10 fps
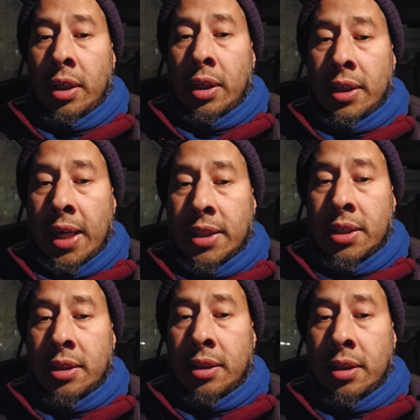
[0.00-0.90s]
that
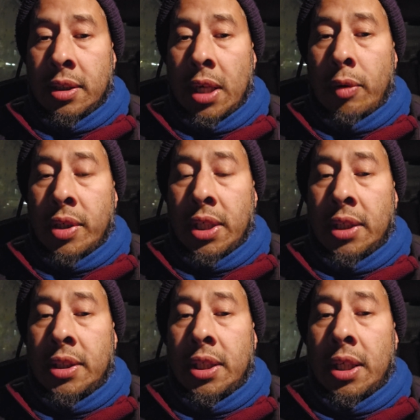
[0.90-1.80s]
Darwinian
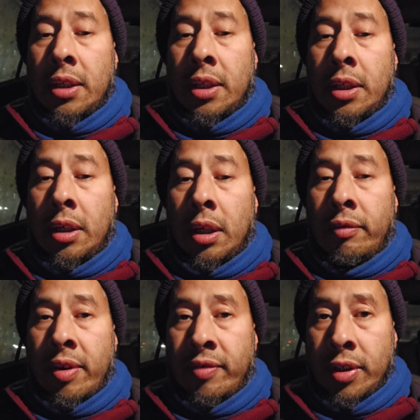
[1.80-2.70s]
theory
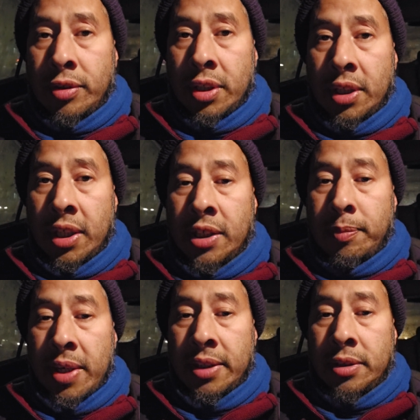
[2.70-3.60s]
of evolution is
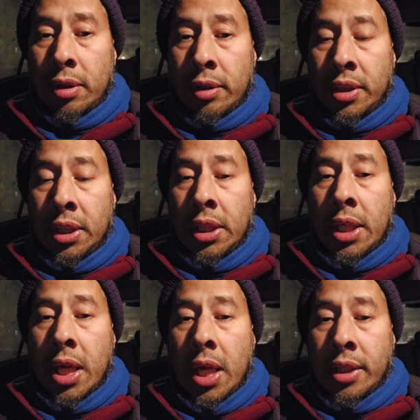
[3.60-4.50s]
based on
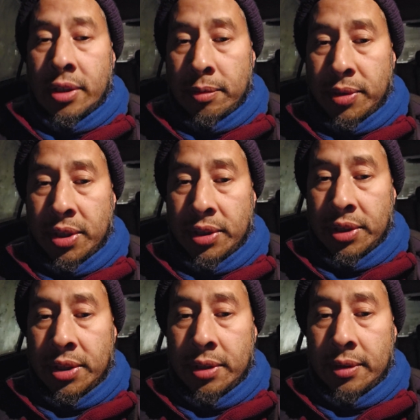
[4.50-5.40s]

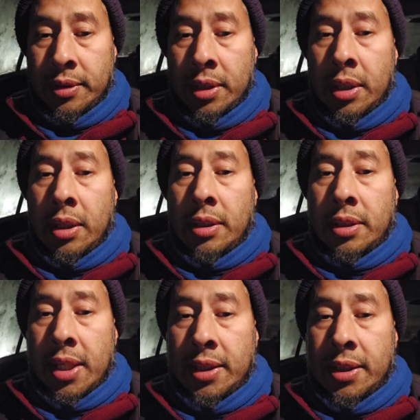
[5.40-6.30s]
assumptions.
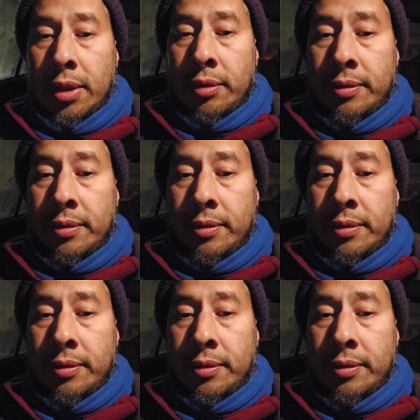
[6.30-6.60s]
Thank you.